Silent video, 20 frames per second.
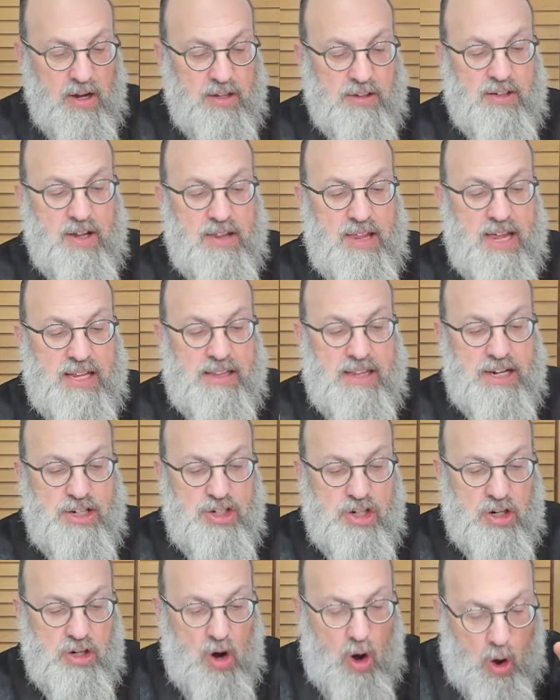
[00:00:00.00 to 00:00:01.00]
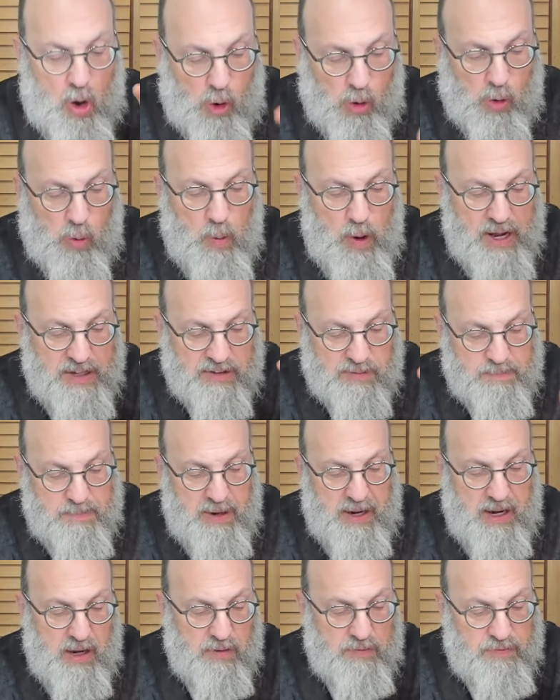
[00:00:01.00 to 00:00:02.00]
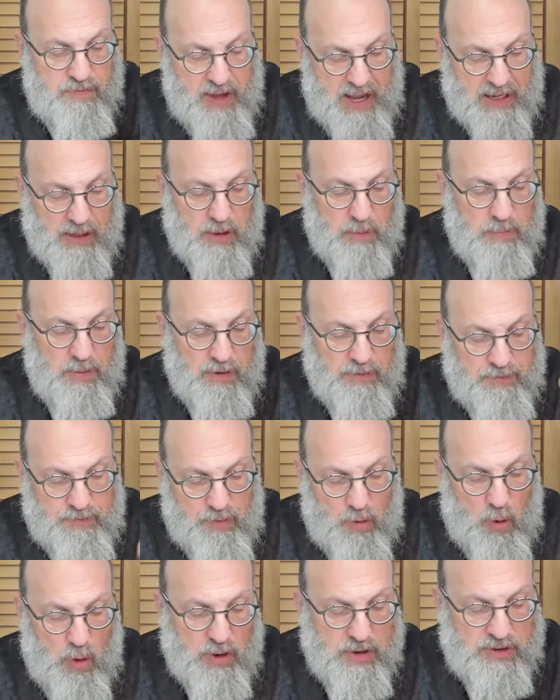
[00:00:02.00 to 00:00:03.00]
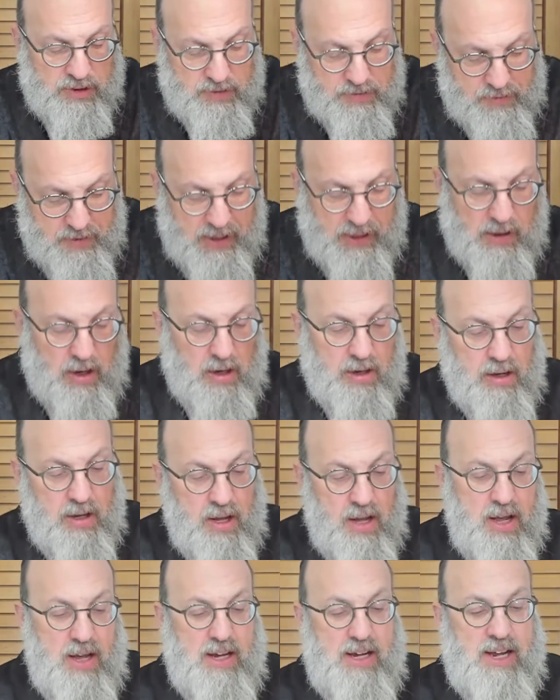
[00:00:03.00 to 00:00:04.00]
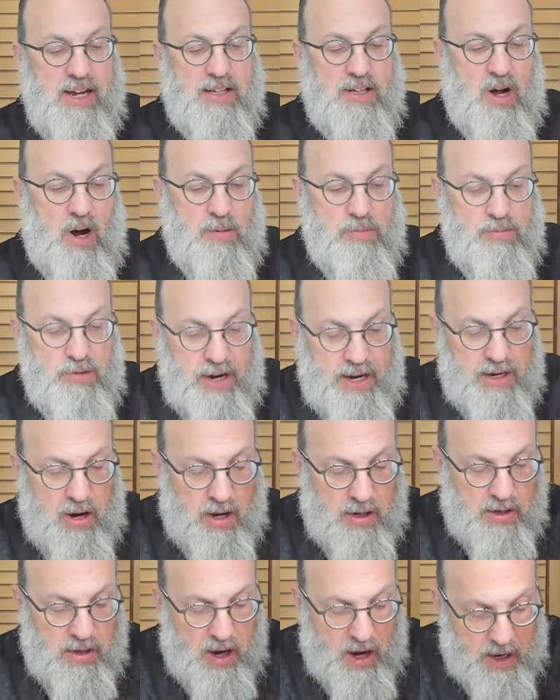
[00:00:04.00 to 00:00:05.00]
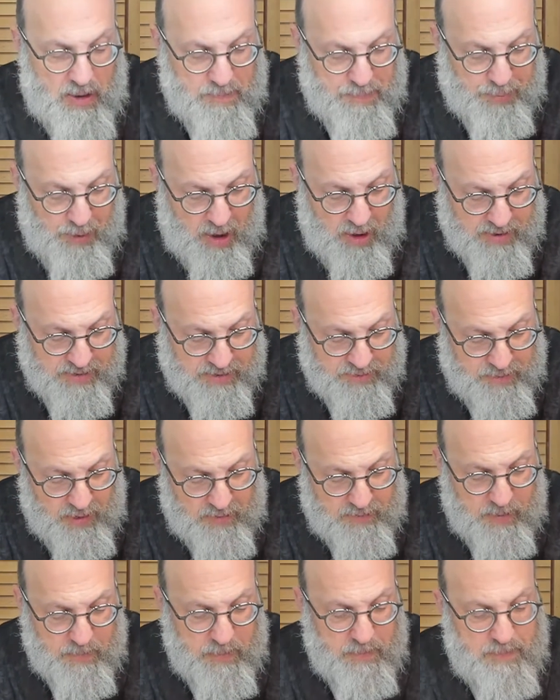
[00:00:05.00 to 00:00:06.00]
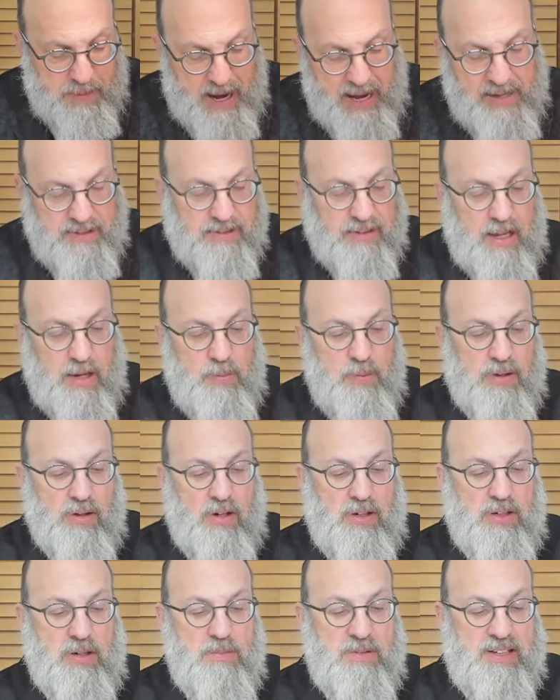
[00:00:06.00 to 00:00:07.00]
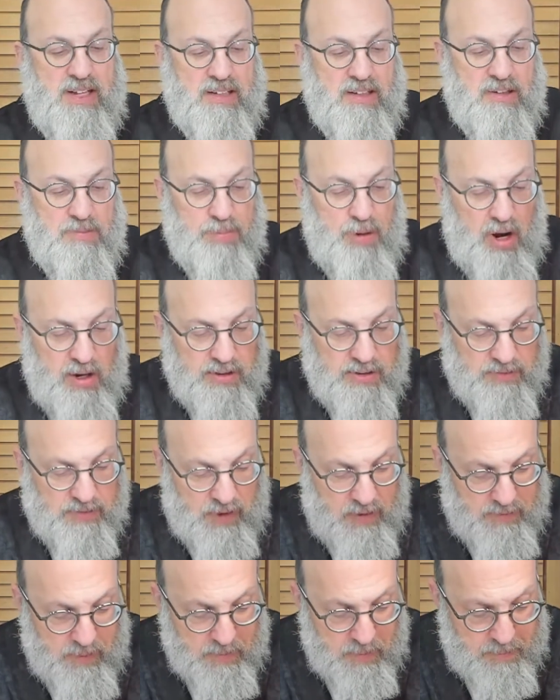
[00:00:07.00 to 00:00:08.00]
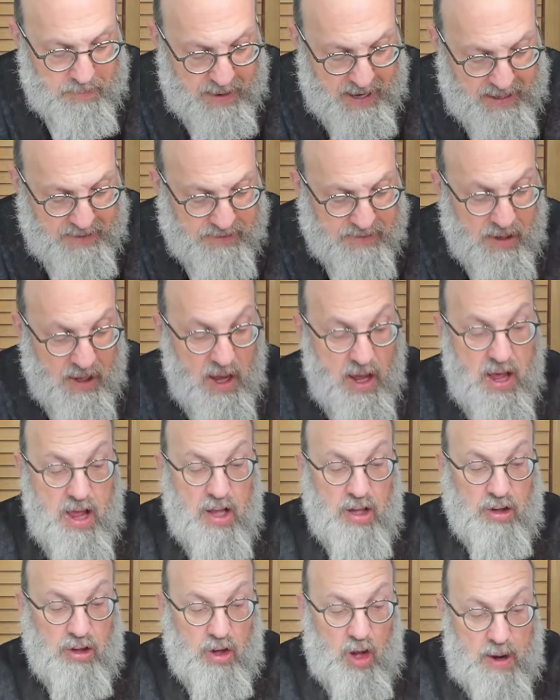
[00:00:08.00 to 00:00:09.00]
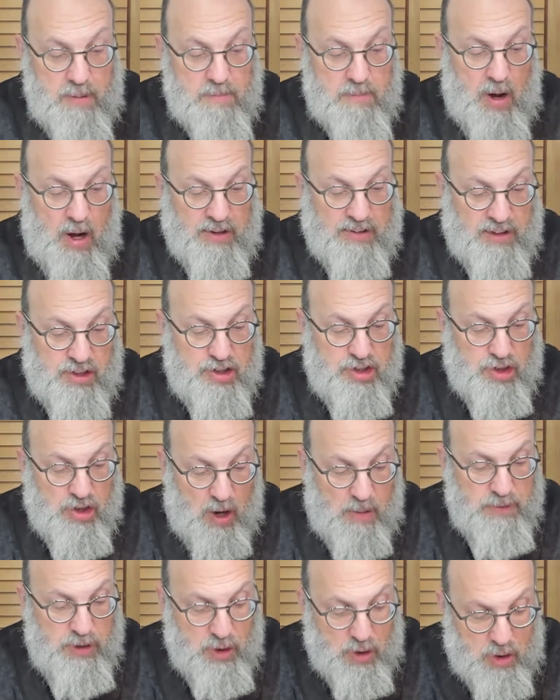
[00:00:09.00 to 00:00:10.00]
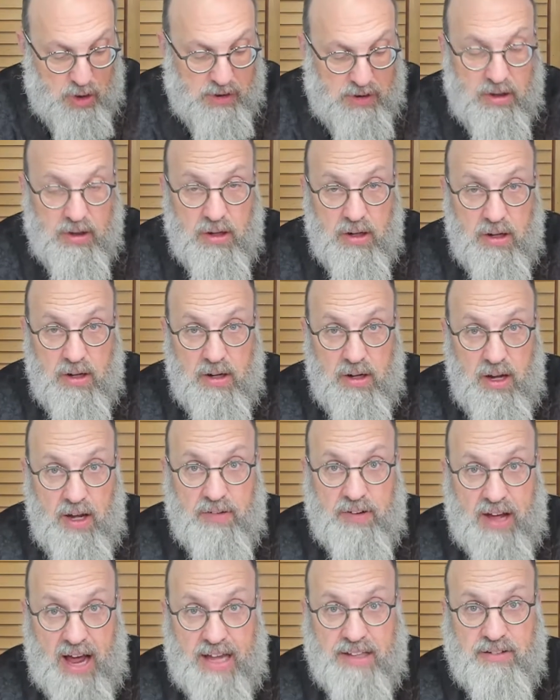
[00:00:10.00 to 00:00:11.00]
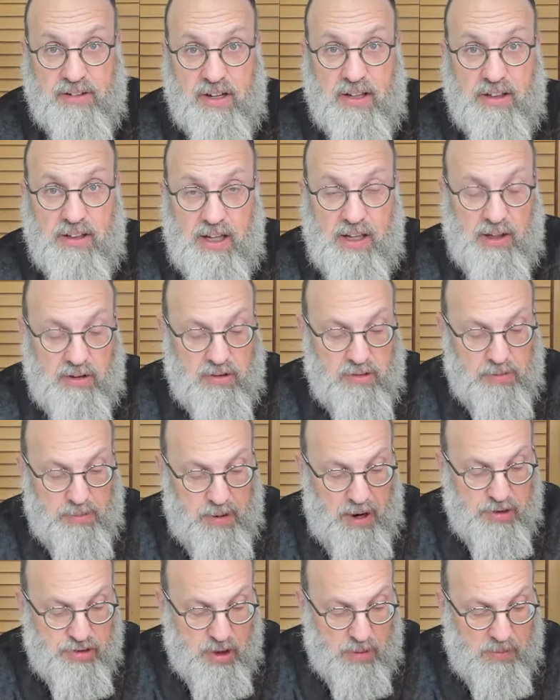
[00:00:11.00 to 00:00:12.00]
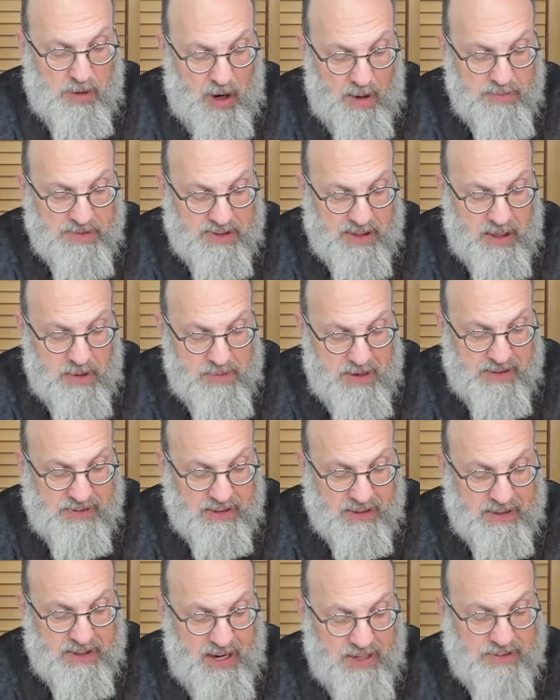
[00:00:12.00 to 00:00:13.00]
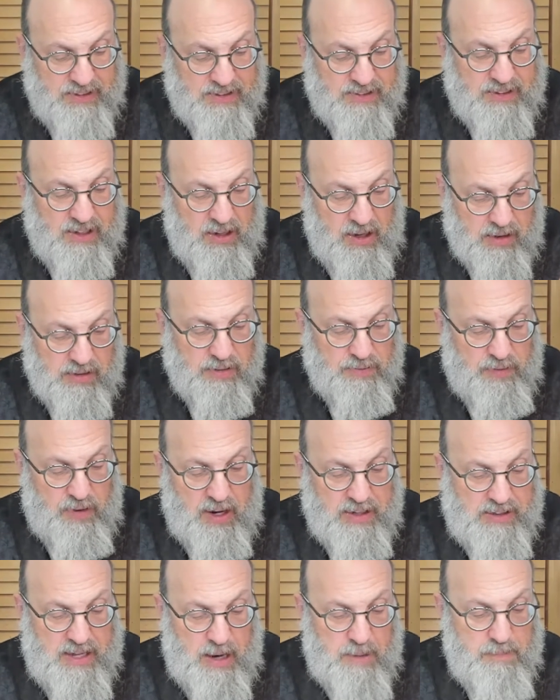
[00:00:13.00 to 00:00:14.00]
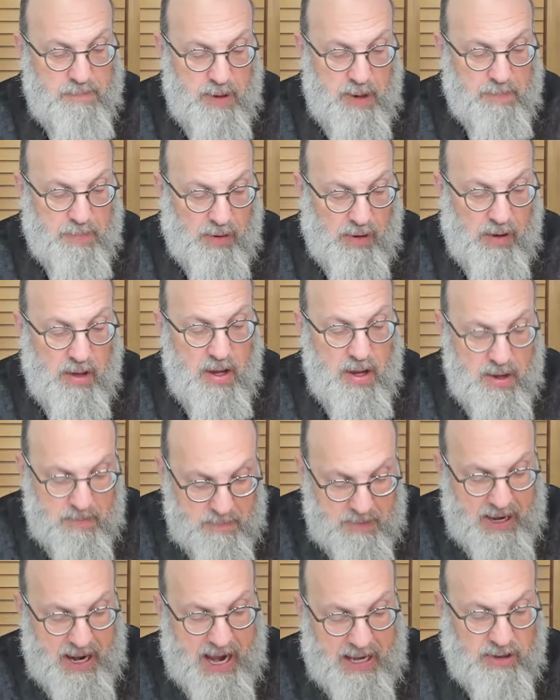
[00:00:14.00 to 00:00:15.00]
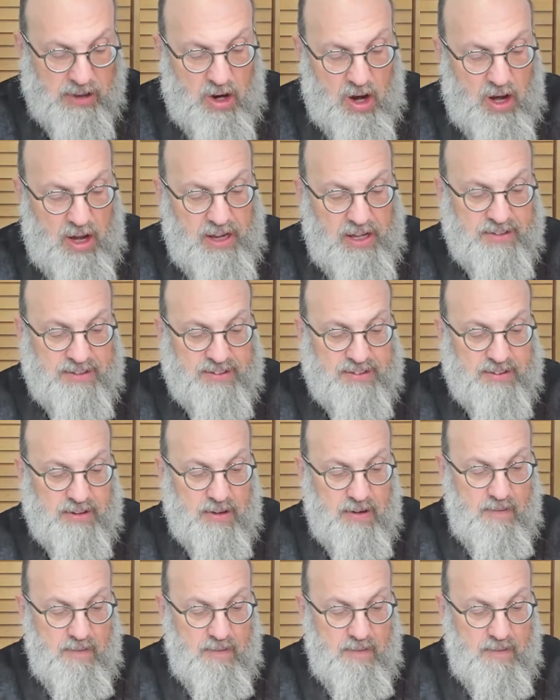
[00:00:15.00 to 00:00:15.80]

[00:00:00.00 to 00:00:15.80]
so that they should always be available for tefillah. Kida on Brachas Vavam and Beis, like we learned in Brachas Vavam and Beis, loy Matzah Sham Yud, if Chas Chalil of Rasham comes to the Beis HaKnesses and he doesn't find 10 people, Miad Koyas,